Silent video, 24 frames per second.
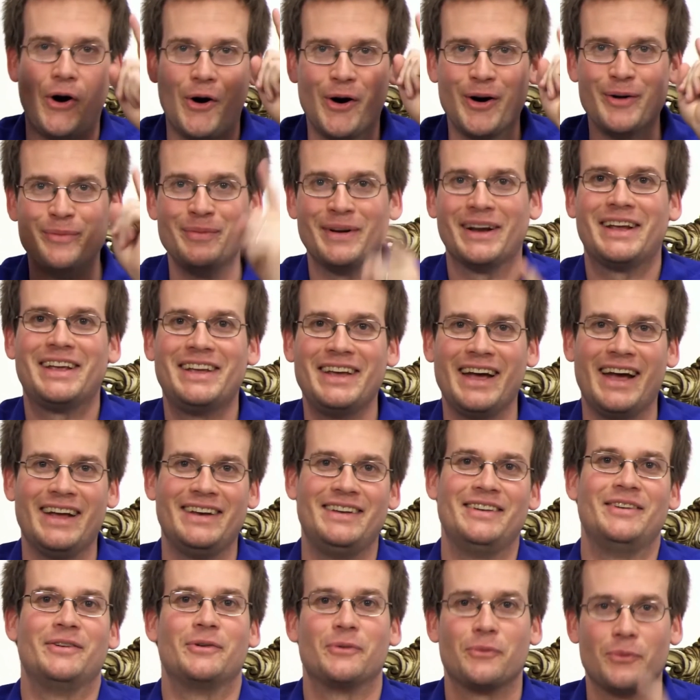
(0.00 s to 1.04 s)

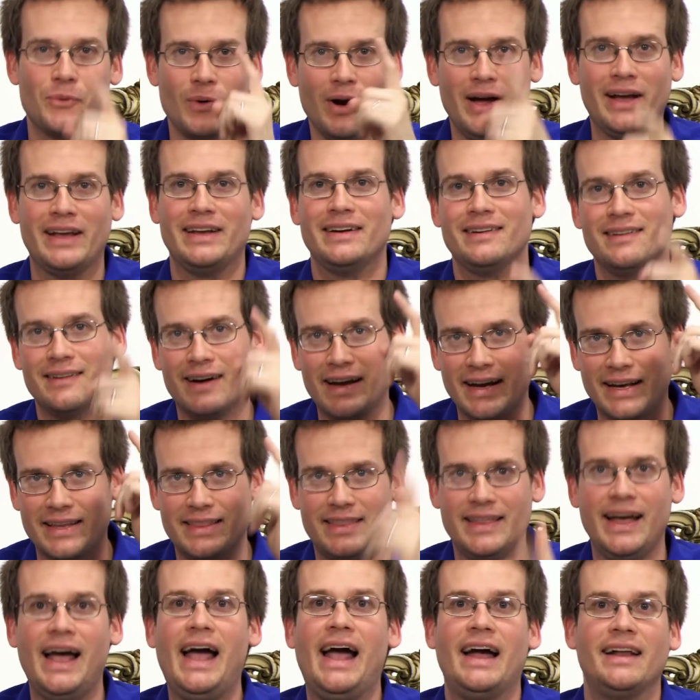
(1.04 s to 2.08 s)
Armageddon. Right, like
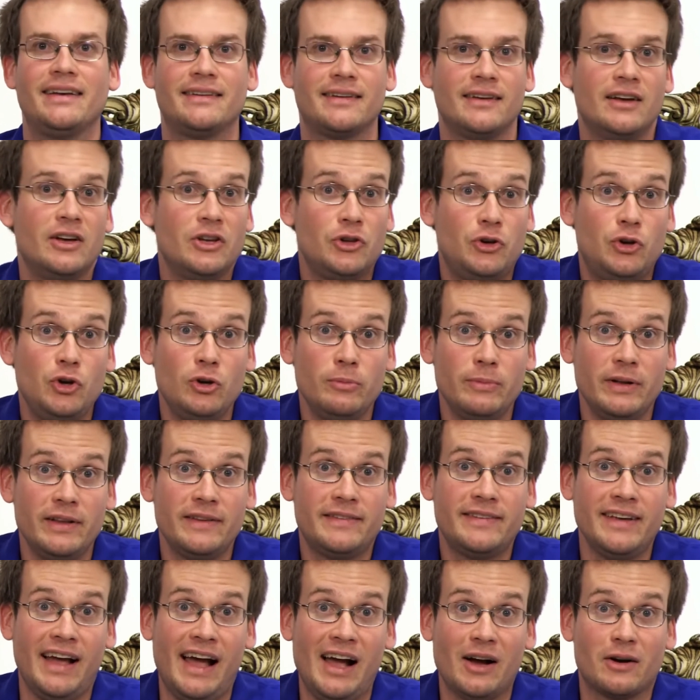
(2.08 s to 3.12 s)
that. Human
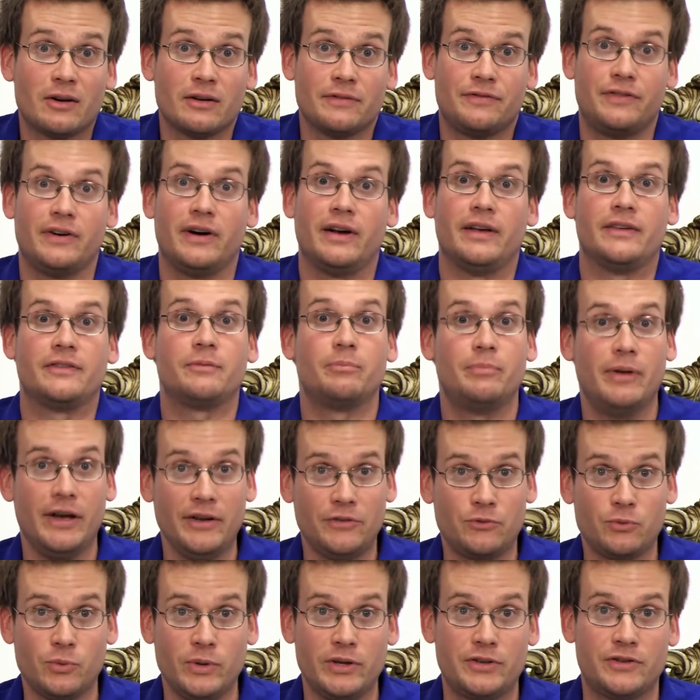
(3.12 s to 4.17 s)
sacrifice.
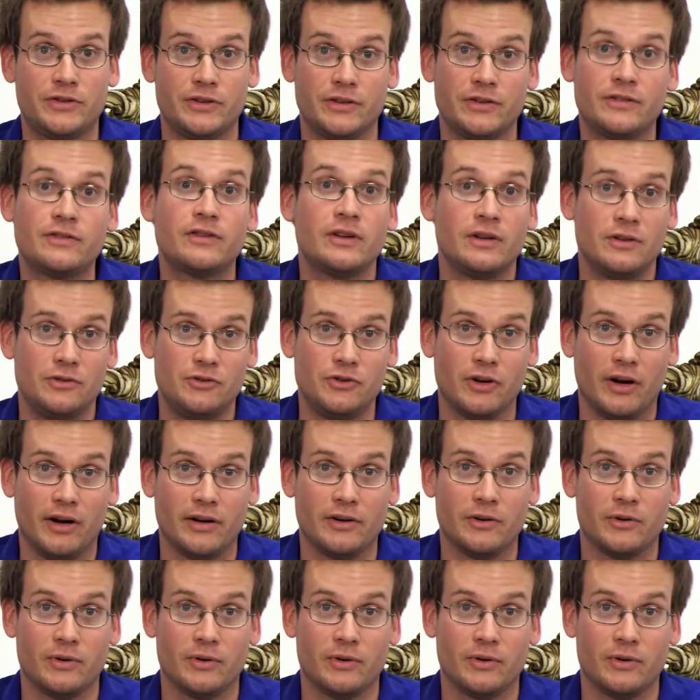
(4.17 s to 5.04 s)
Best wishes, John